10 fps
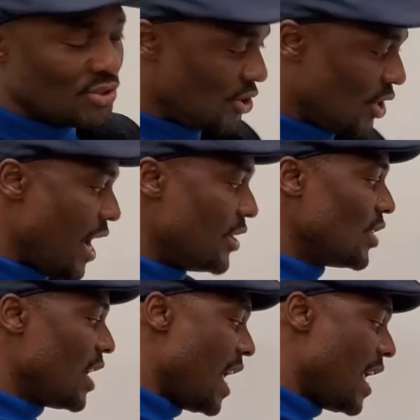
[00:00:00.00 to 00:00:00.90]
change
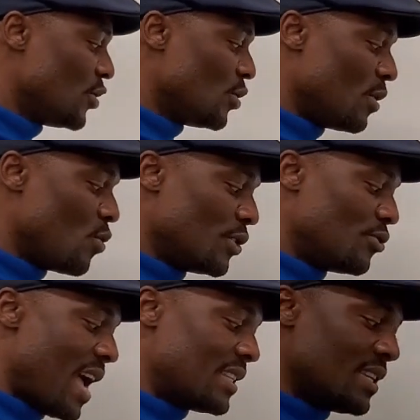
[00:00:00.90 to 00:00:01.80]
it into a
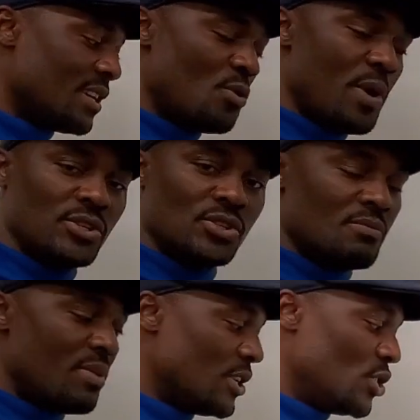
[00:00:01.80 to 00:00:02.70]
quadratic equation
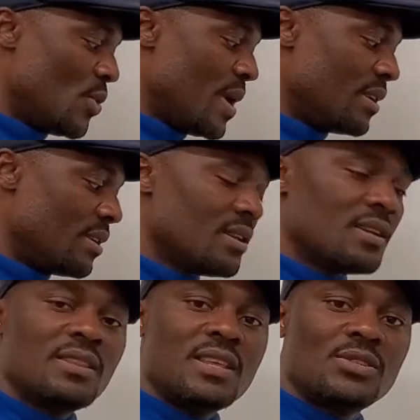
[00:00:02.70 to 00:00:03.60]
by doing
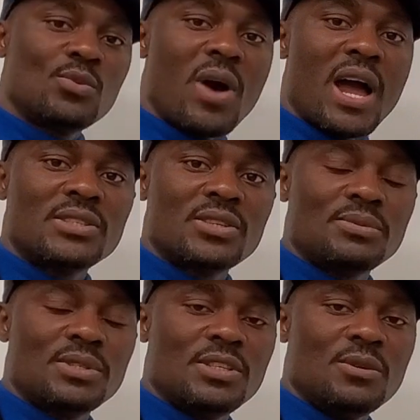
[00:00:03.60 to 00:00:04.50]
this y
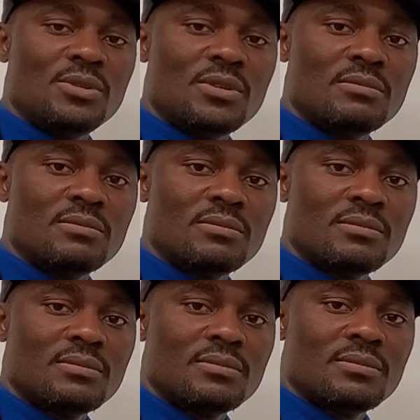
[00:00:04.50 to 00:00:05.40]
substitution.
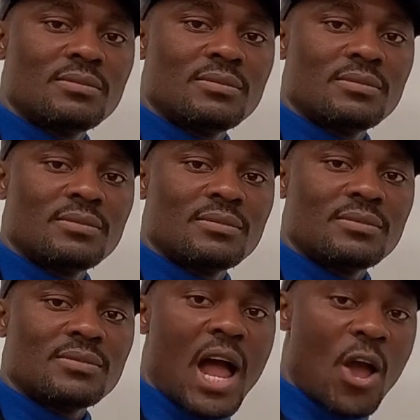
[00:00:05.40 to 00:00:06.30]

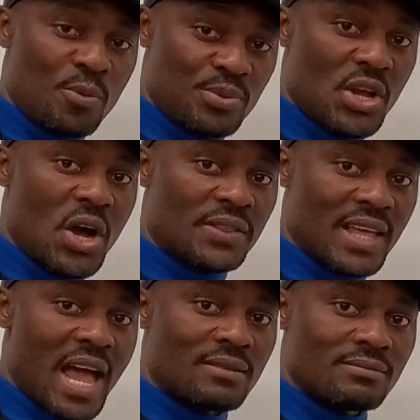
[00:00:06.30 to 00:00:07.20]
I hope you got
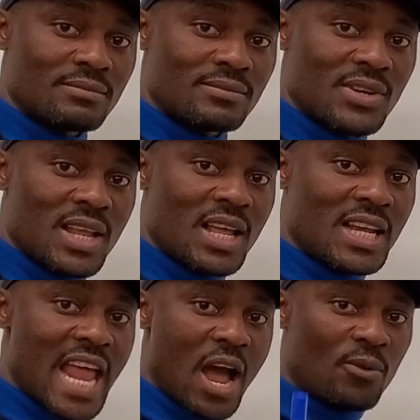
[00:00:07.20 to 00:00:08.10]
that.
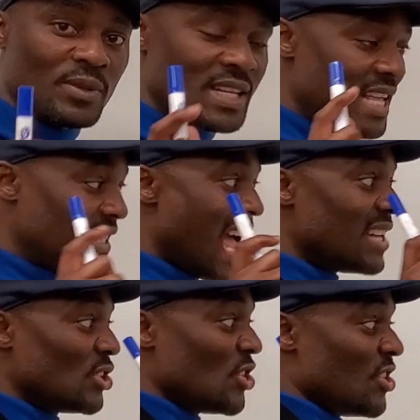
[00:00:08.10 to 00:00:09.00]
Now, let's
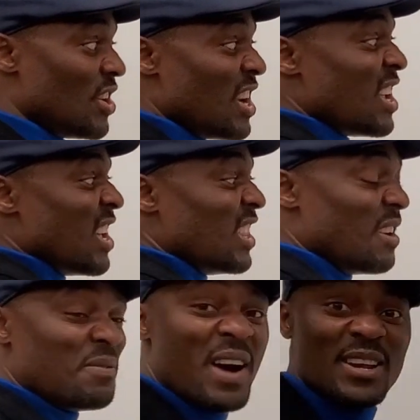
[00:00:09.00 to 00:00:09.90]
answer the
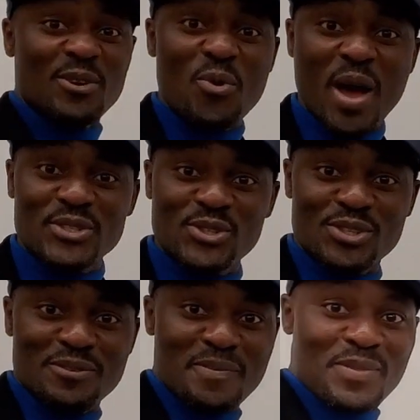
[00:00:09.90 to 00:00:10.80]
final
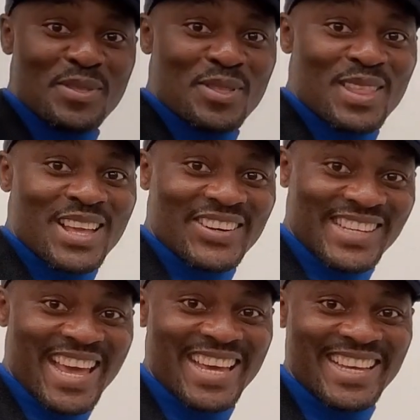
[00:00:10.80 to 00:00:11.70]
question.
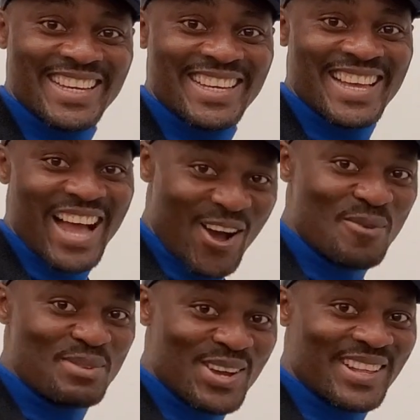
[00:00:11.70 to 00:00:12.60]
Okay, I
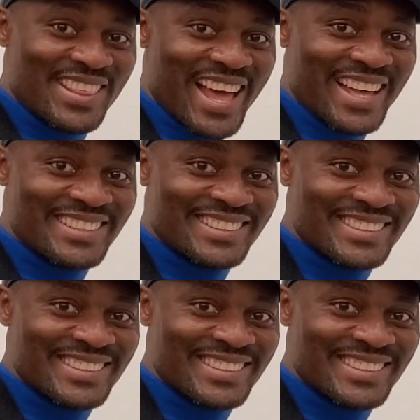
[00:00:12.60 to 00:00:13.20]
hope you got that.